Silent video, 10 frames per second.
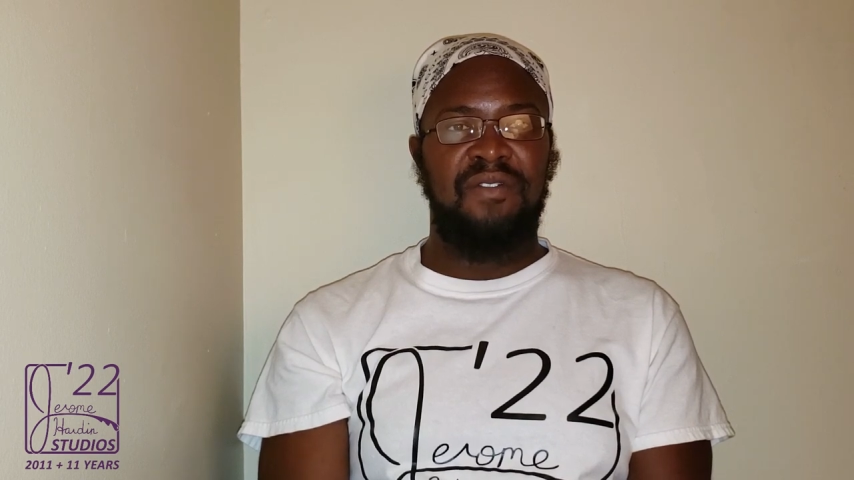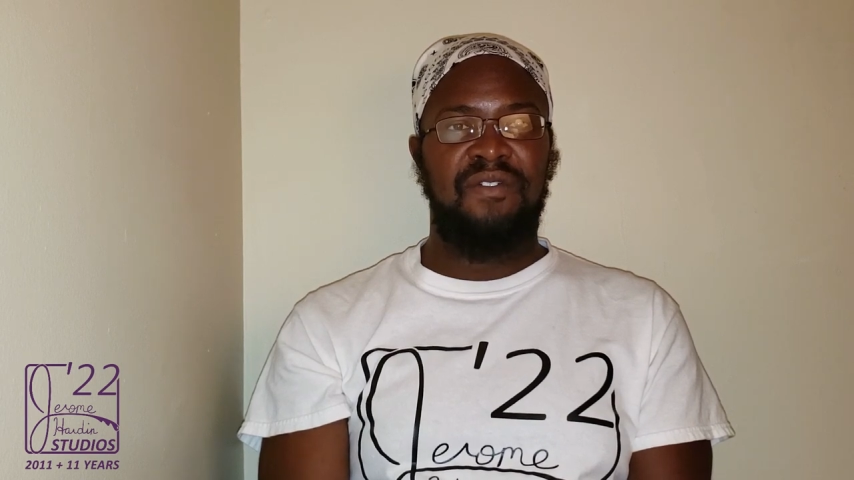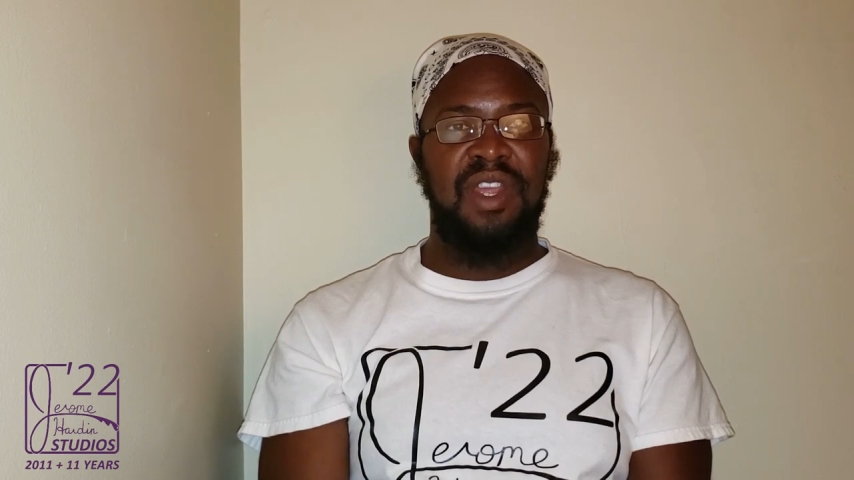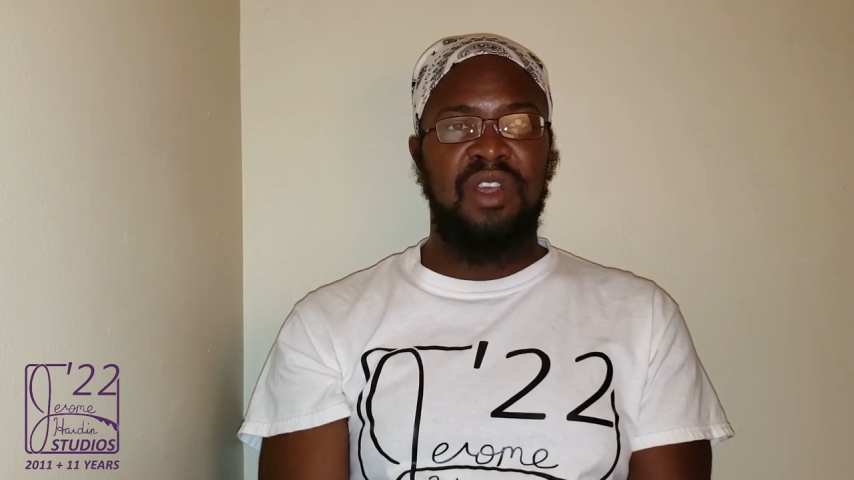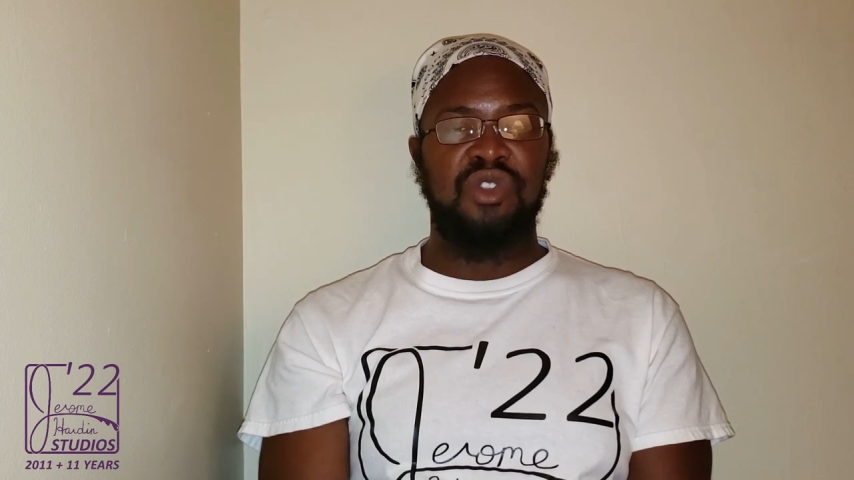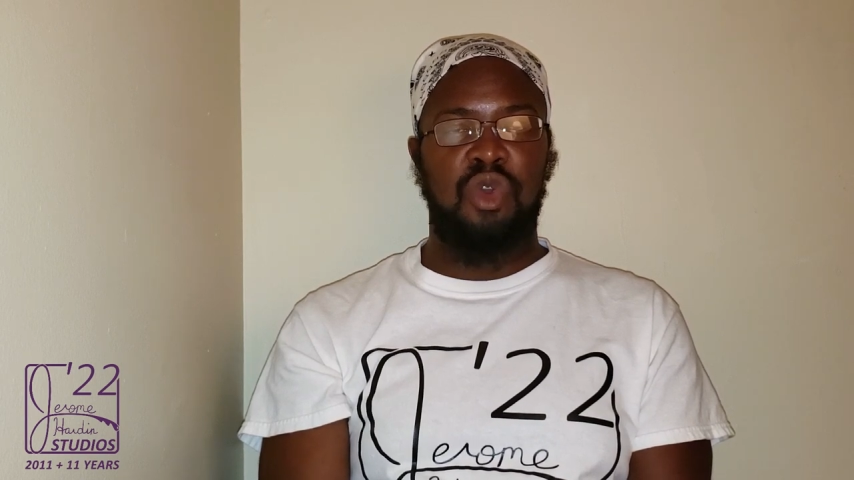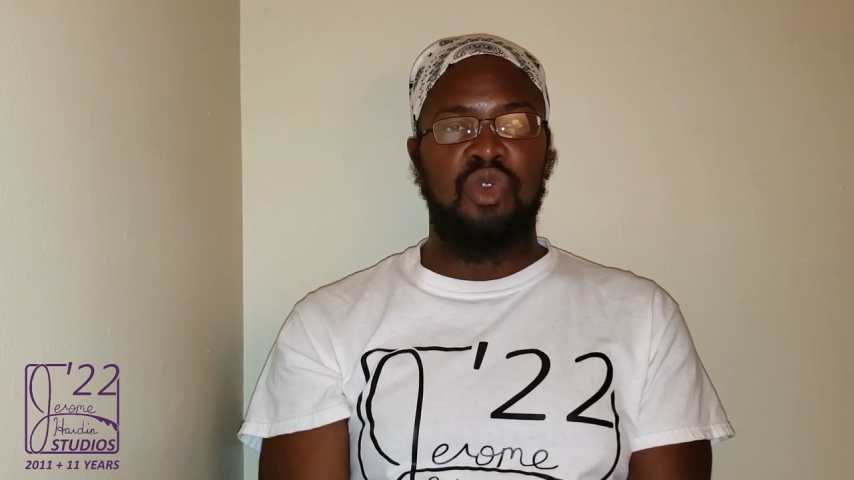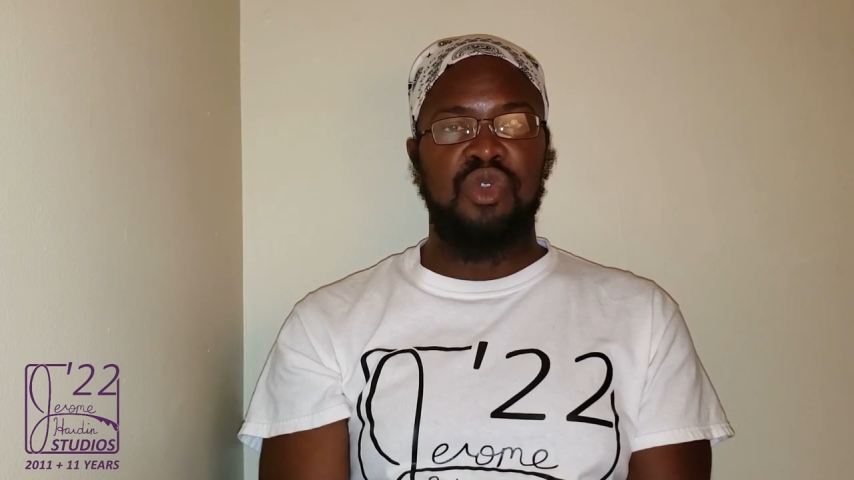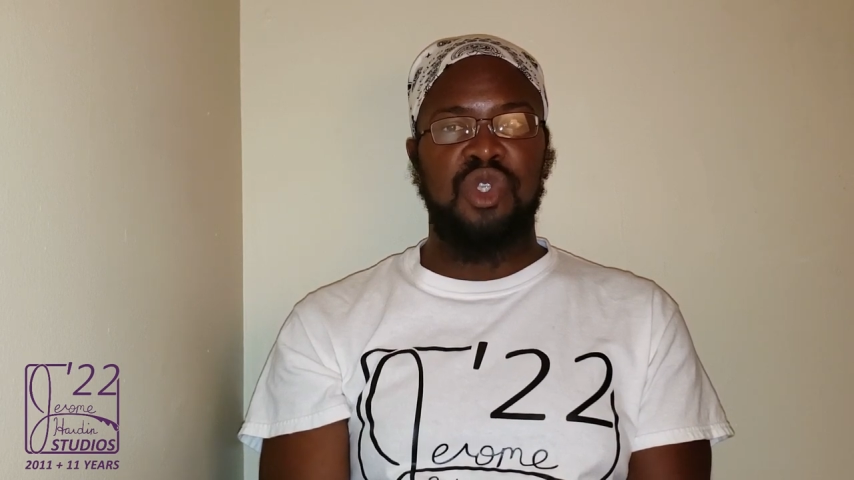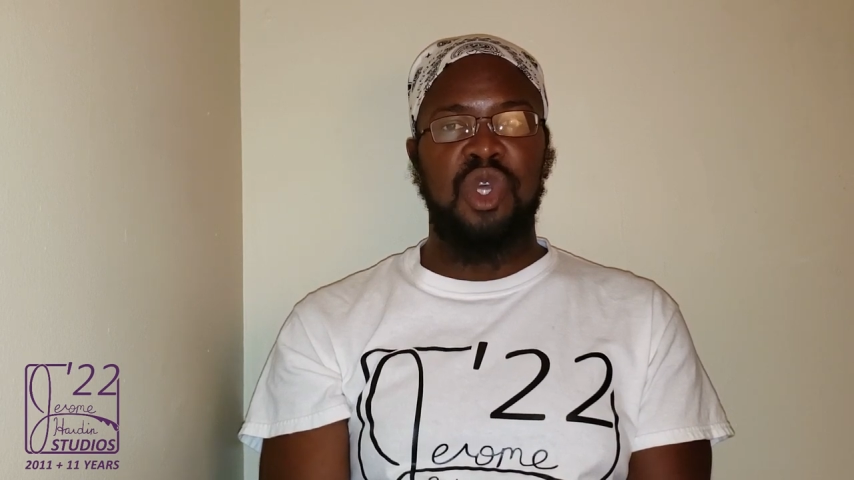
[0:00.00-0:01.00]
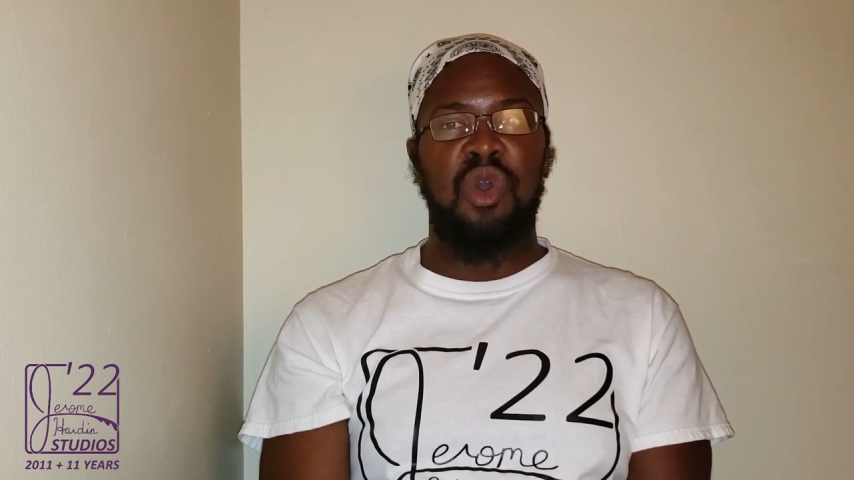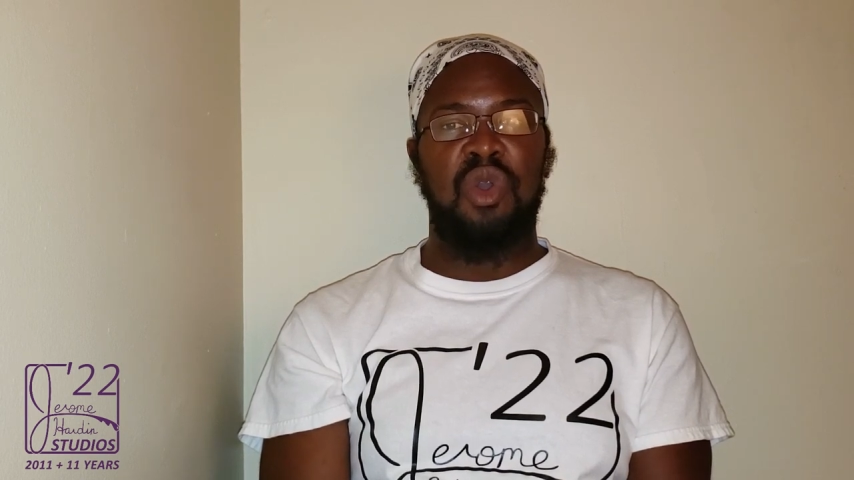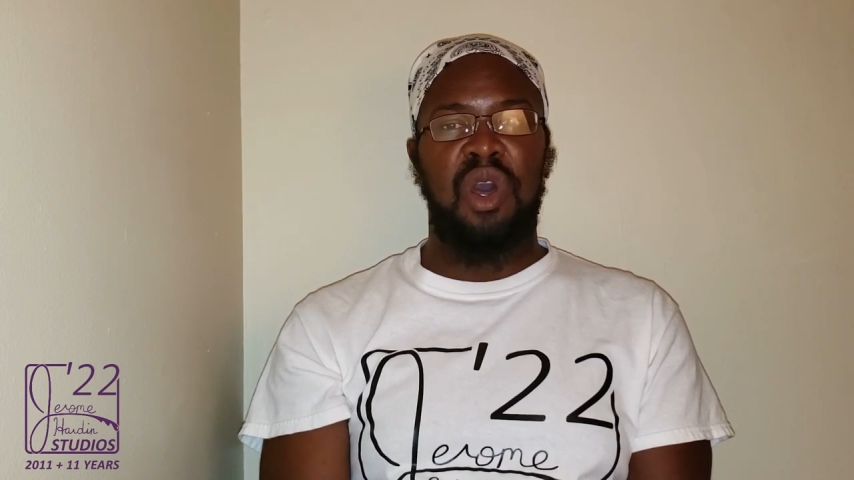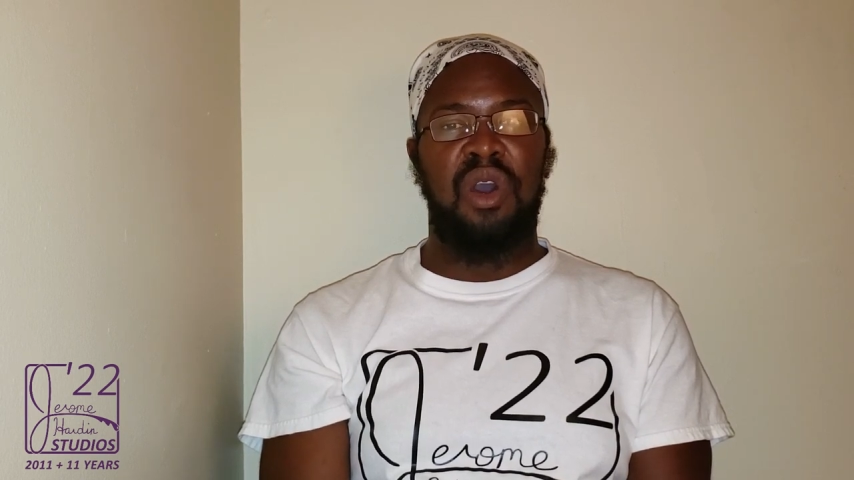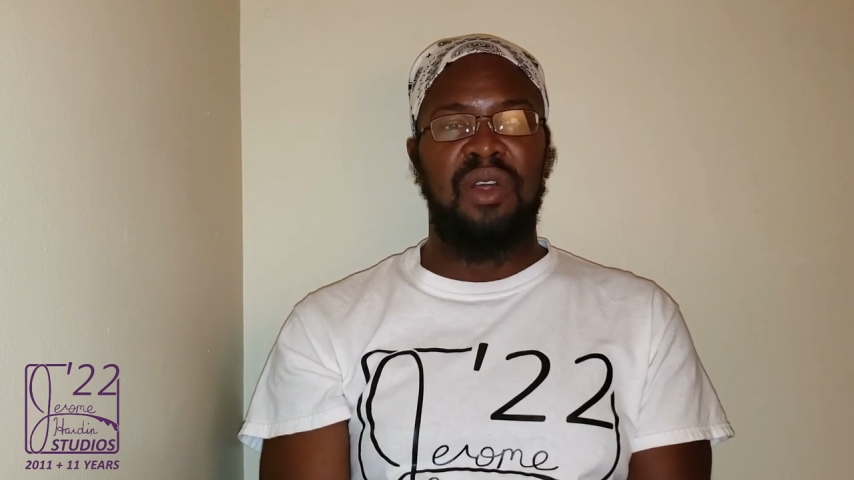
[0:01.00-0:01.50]
videos or
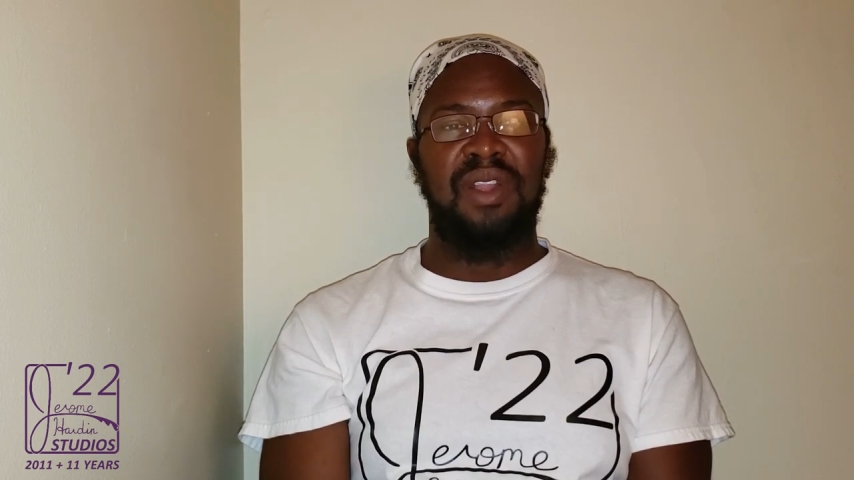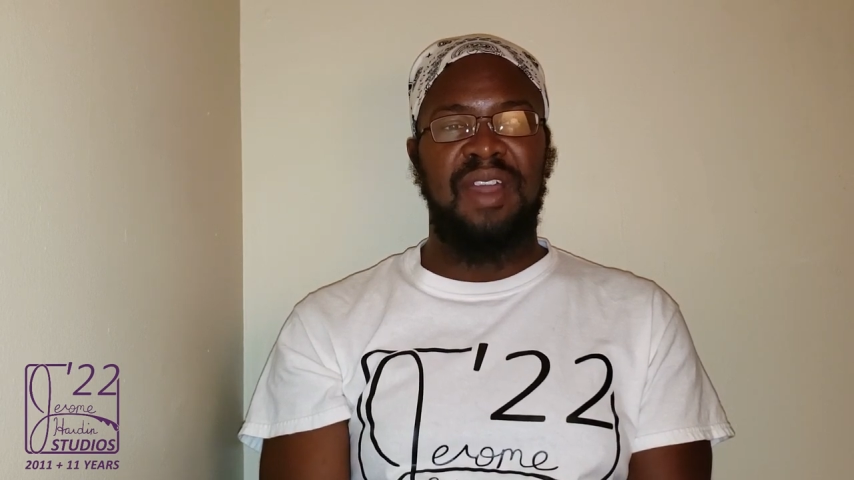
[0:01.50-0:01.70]
so-called